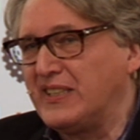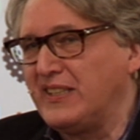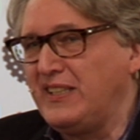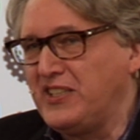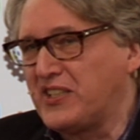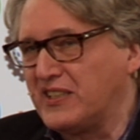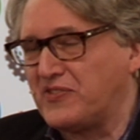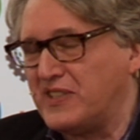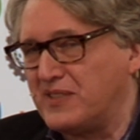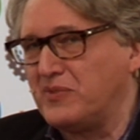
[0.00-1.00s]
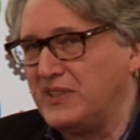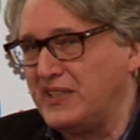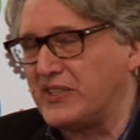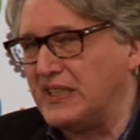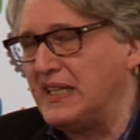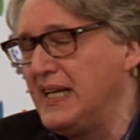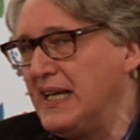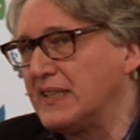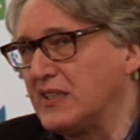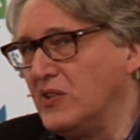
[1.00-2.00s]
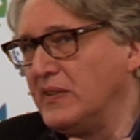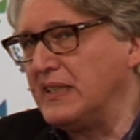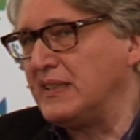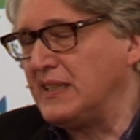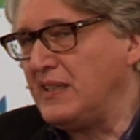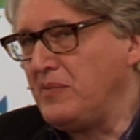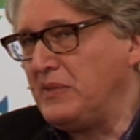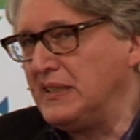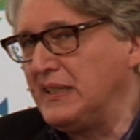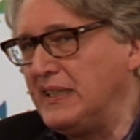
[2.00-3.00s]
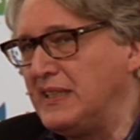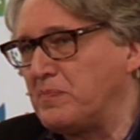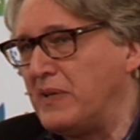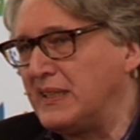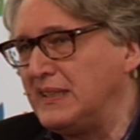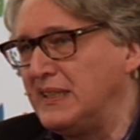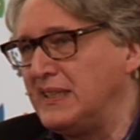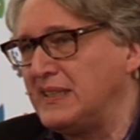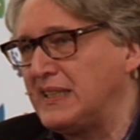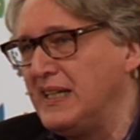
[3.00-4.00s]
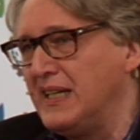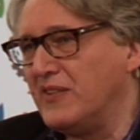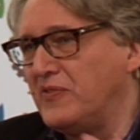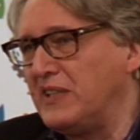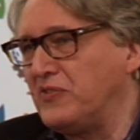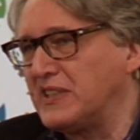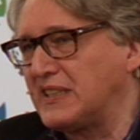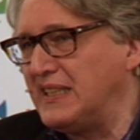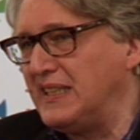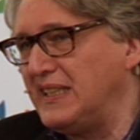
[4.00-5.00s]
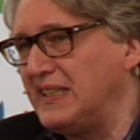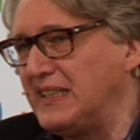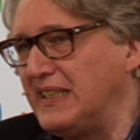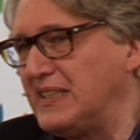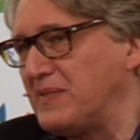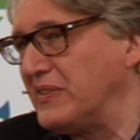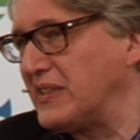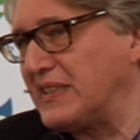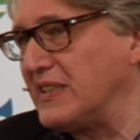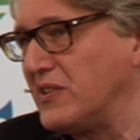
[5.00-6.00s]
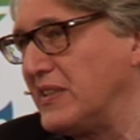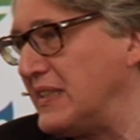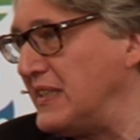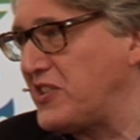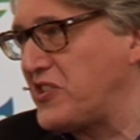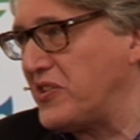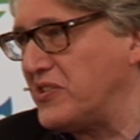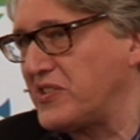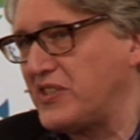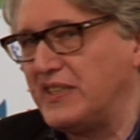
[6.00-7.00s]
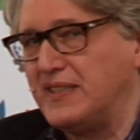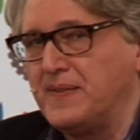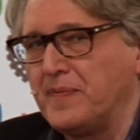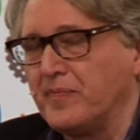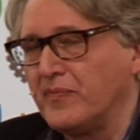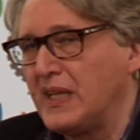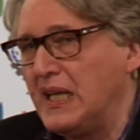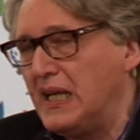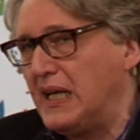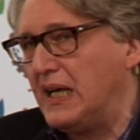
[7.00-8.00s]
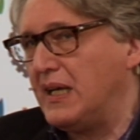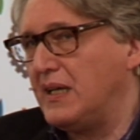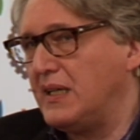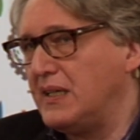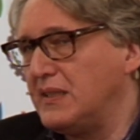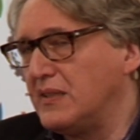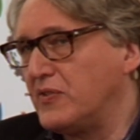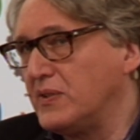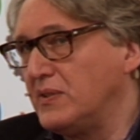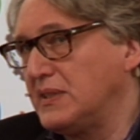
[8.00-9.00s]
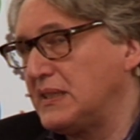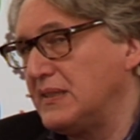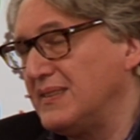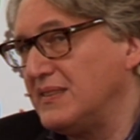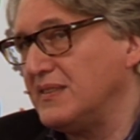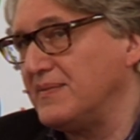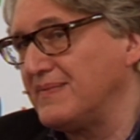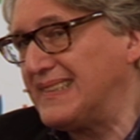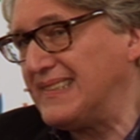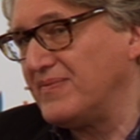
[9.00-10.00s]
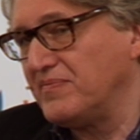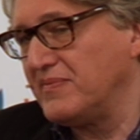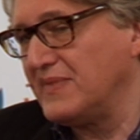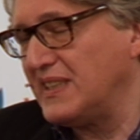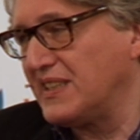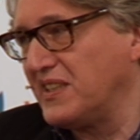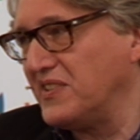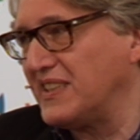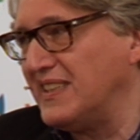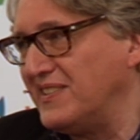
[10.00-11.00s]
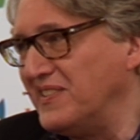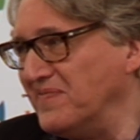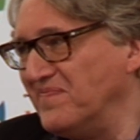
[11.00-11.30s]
a religious formulation. So retirement is paradise, welfare state is secularized church, yeah? And of course, it goes down.